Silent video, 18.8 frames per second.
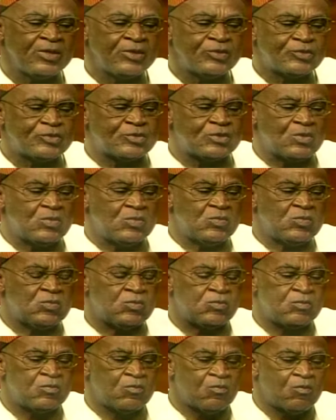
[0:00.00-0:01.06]
So
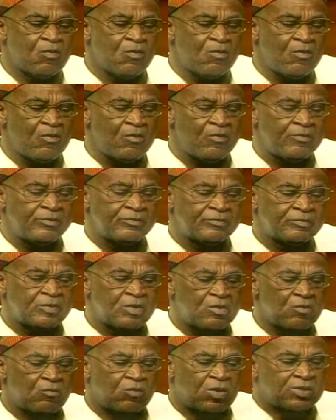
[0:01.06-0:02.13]

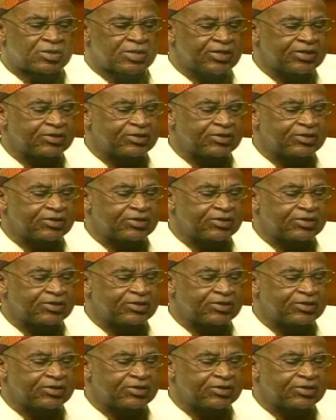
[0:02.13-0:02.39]
one